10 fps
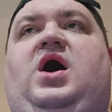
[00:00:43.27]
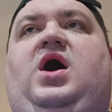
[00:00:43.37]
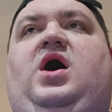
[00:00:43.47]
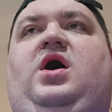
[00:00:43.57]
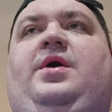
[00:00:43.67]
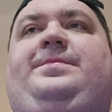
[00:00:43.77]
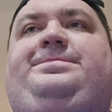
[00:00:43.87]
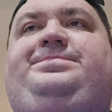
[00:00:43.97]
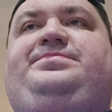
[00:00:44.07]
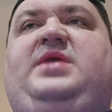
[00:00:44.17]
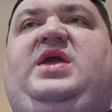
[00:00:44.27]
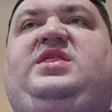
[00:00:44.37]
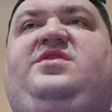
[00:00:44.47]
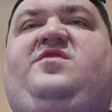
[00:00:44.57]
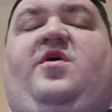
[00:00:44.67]
Um,
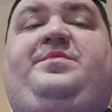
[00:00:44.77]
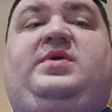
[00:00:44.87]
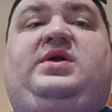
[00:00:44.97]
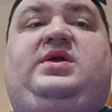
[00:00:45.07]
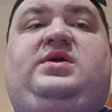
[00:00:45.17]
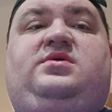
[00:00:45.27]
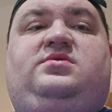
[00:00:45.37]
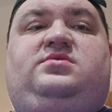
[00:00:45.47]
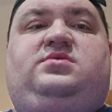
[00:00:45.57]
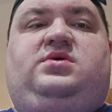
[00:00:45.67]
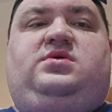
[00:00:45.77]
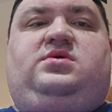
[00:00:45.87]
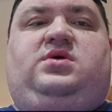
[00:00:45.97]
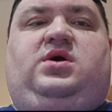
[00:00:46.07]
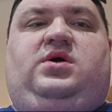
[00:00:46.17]
Eddie Volpe,
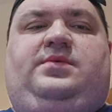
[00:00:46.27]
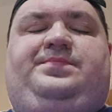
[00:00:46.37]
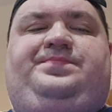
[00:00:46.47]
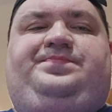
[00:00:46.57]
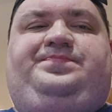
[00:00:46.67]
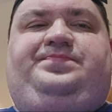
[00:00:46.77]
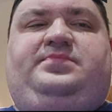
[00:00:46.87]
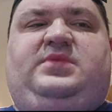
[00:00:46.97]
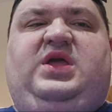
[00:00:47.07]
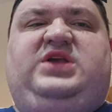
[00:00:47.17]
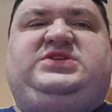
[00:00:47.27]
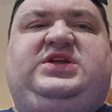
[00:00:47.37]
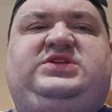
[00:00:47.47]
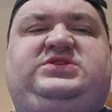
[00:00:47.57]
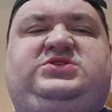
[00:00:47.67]
um,
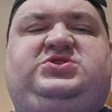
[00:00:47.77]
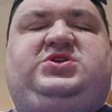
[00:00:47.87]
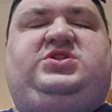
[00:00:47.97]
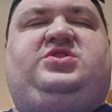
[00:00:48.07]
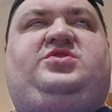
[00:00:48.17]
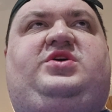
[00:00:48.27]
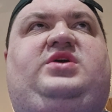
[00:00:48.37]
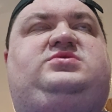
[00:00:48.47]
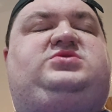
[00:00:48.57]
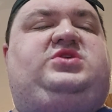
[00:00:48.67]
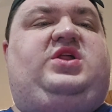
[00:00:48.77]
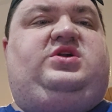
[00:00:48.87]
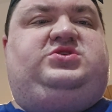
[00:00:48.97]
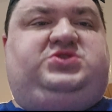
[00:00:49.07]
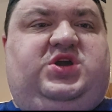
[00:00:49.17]
excited to shake the third goes to
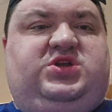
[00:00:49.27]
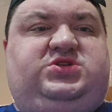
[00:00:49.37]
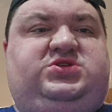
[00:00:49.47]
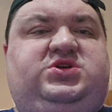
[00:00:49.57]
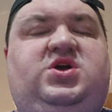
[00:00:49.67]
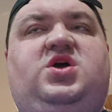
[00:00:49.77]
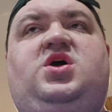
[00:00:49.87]
Aaron Judge.